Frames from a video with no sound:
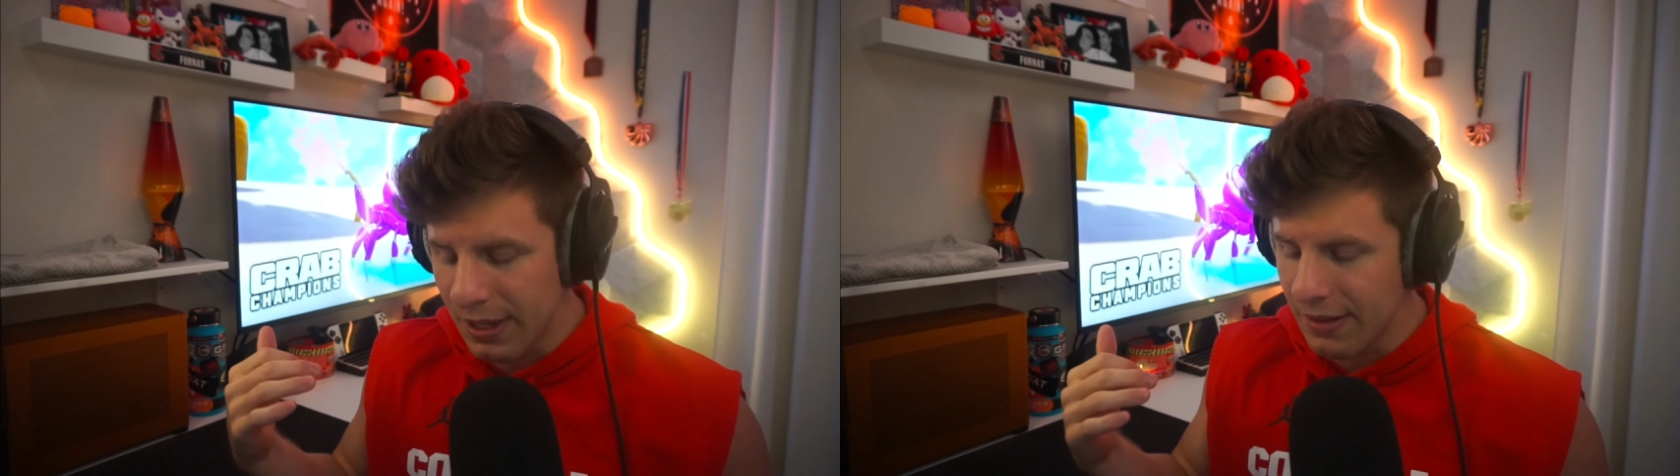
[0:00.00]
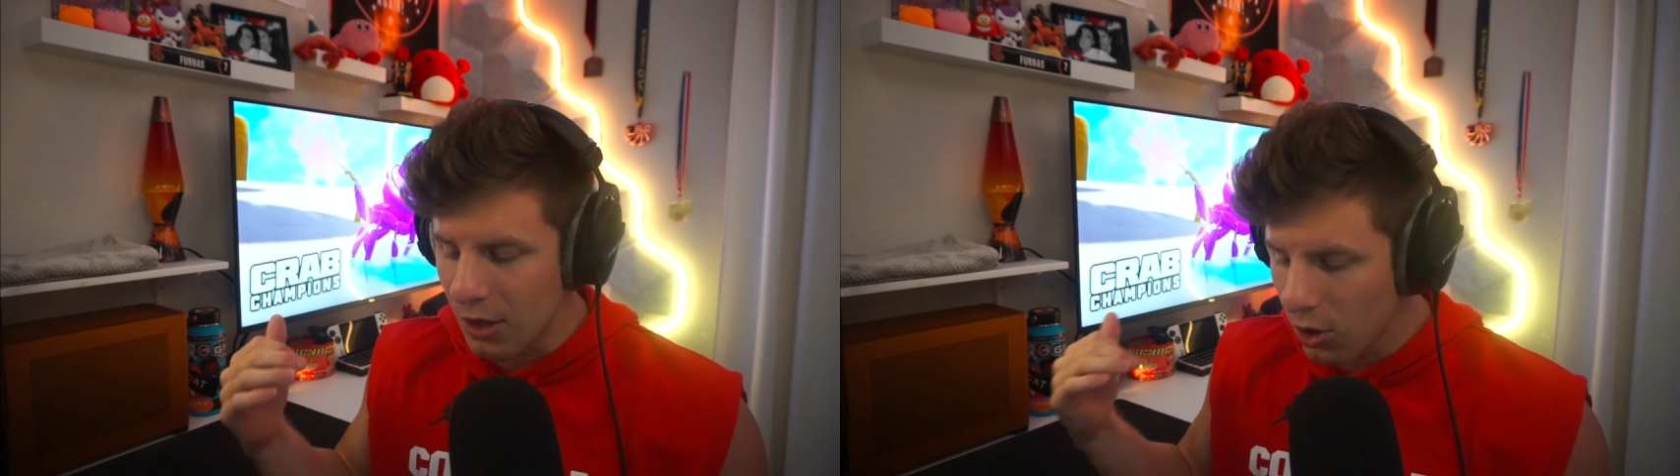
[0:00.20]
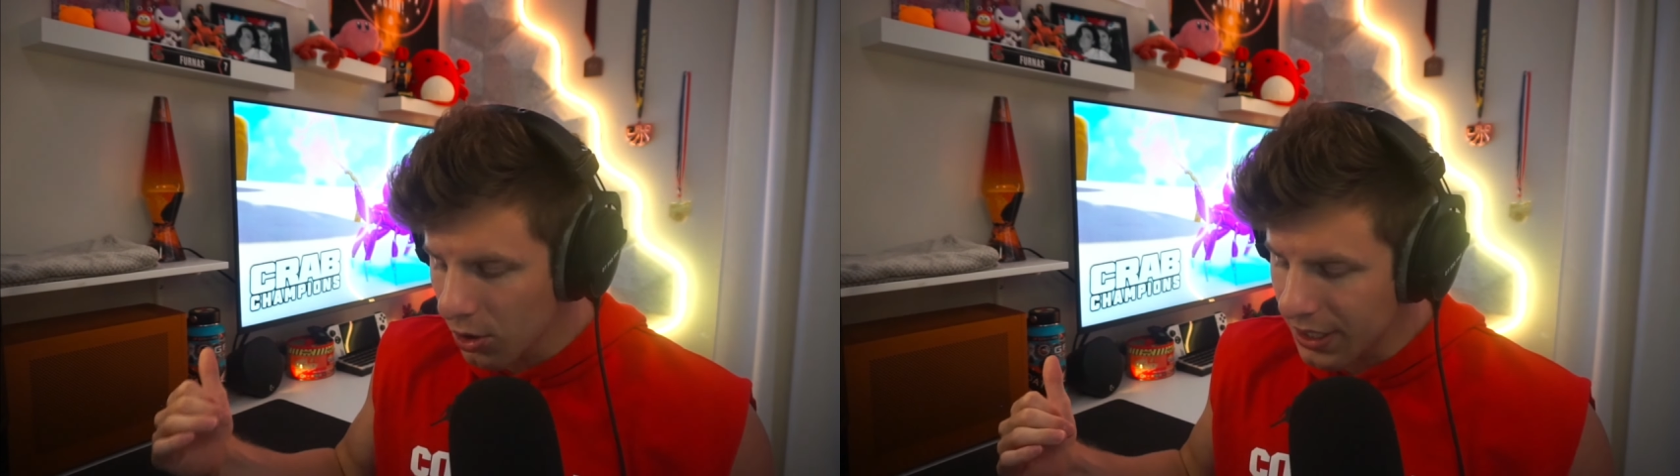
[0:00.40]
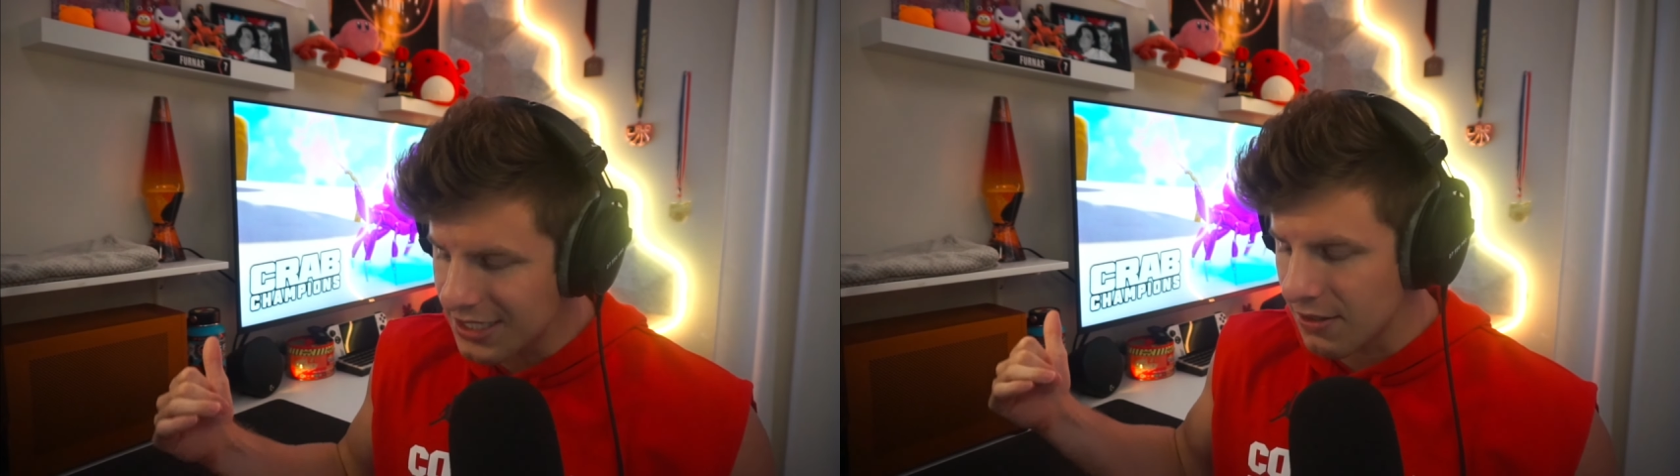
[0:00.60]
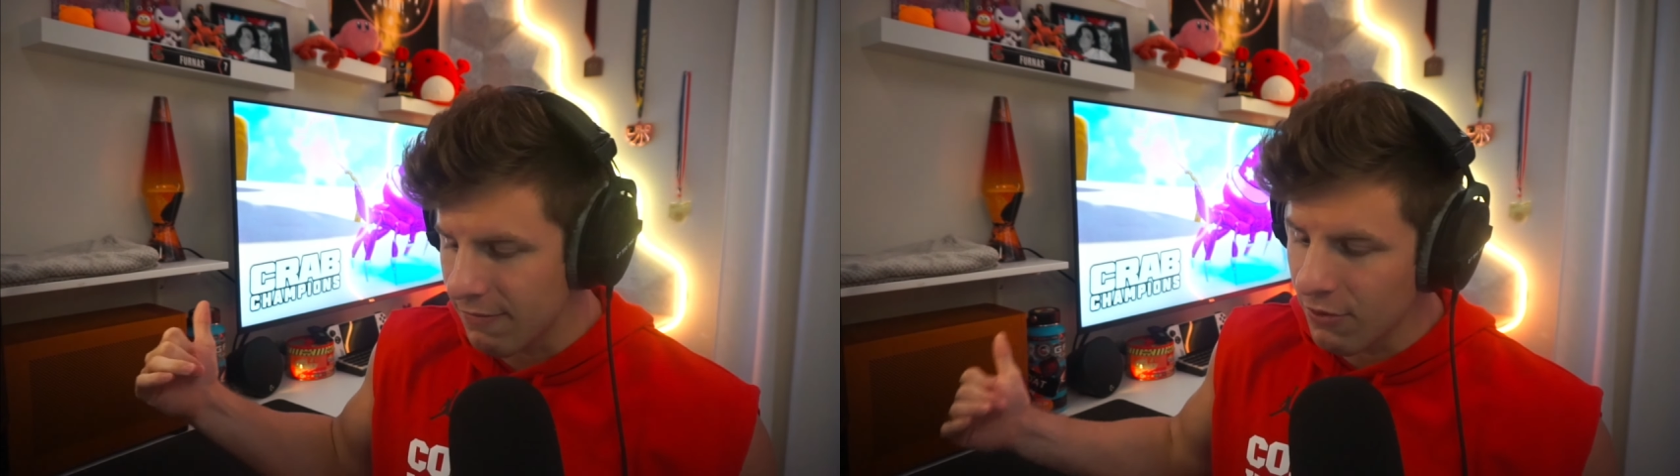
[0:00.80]
the
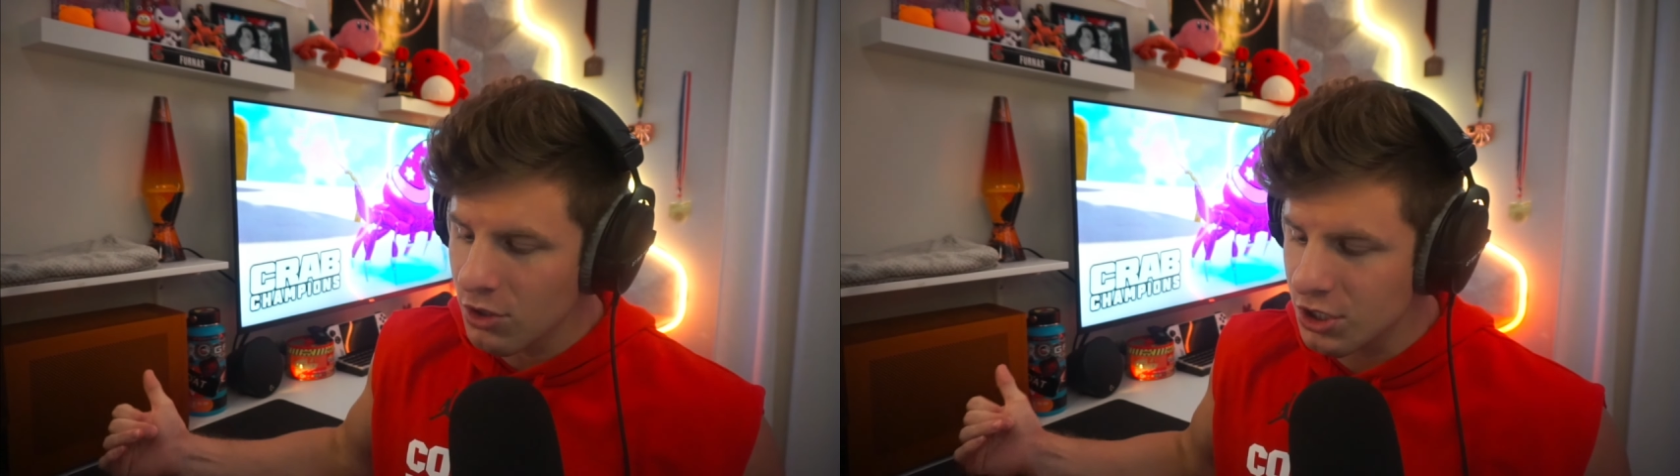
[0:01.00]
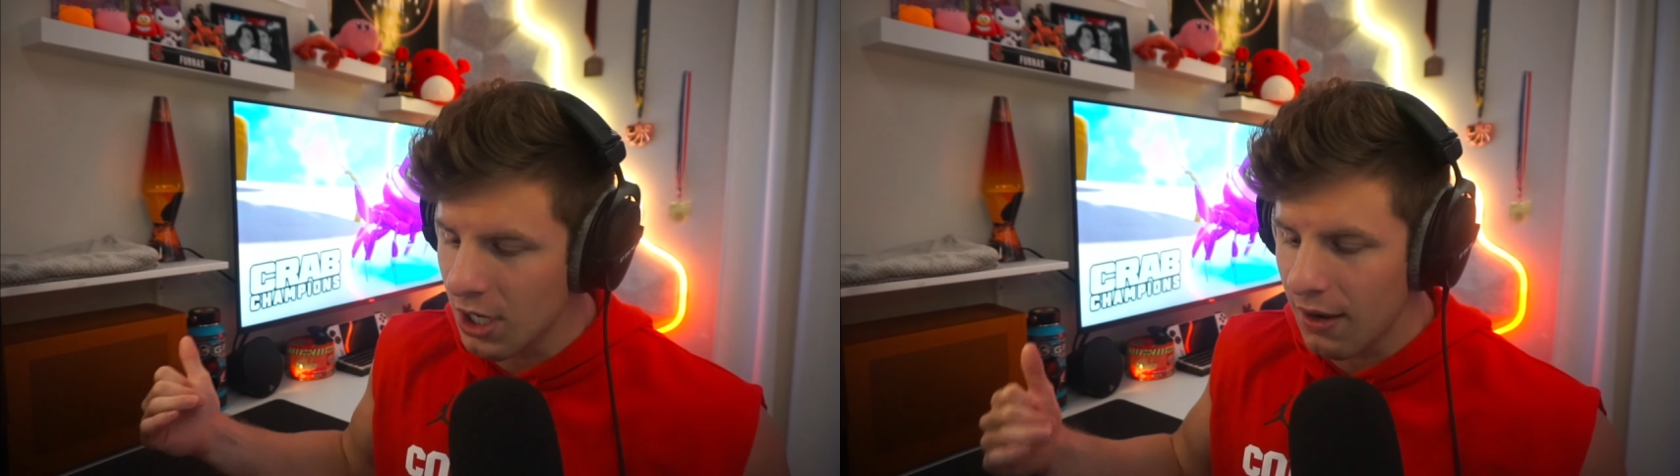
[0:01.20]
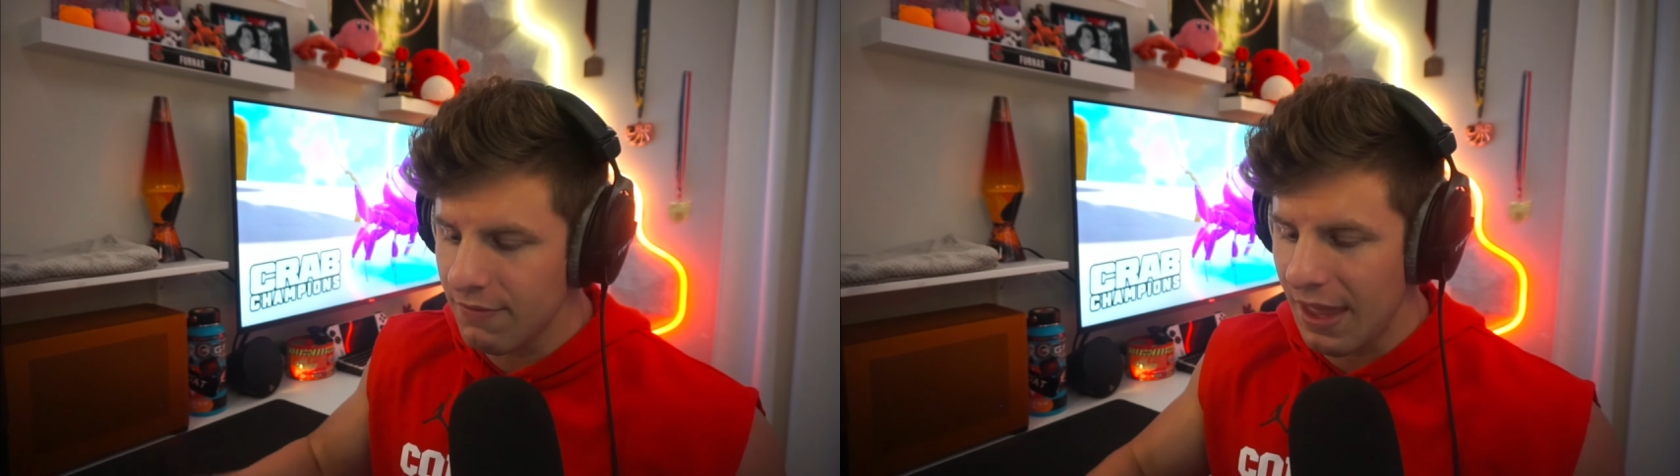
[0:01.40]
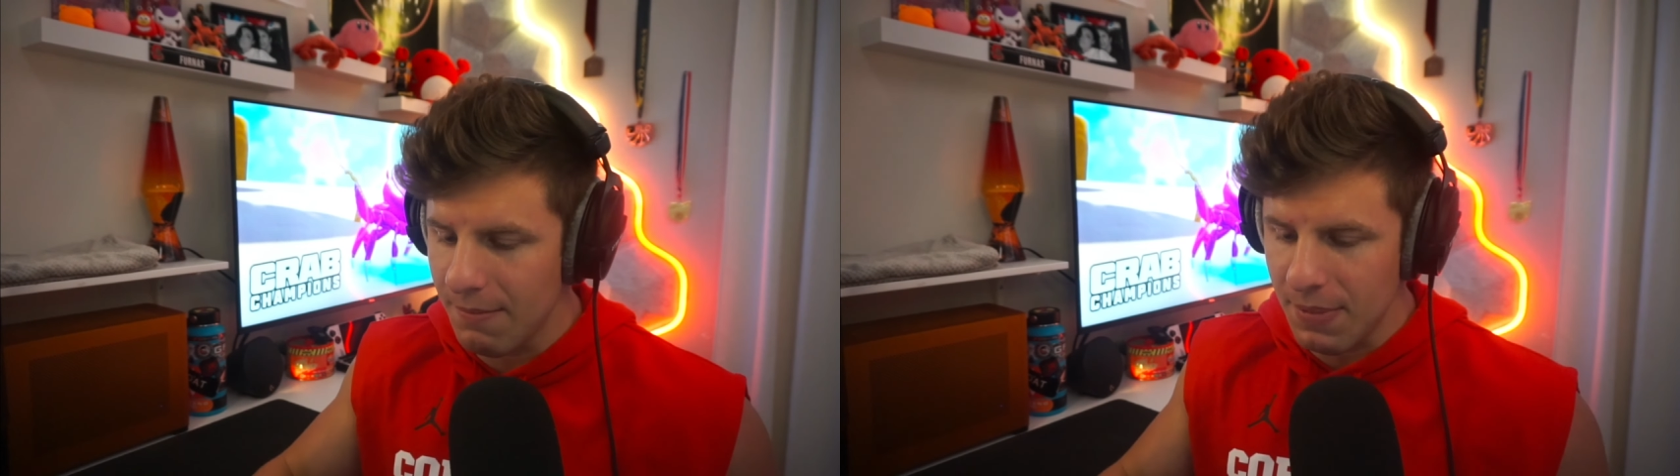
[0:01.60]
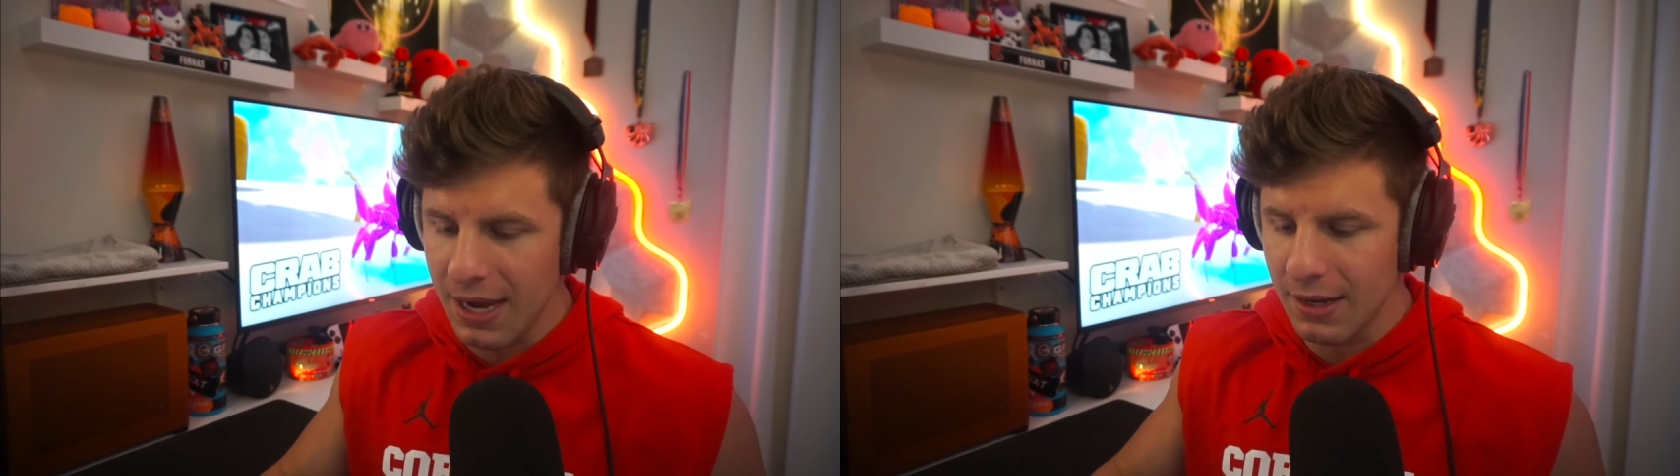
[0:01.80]
earliest version of that
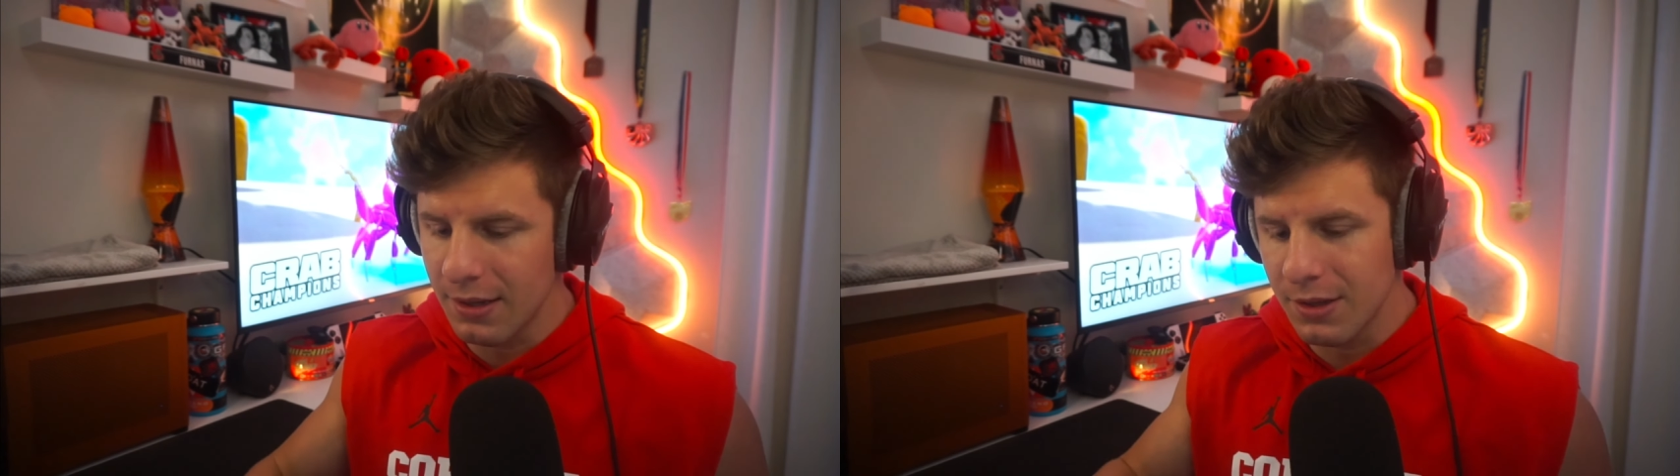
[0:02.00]
beta.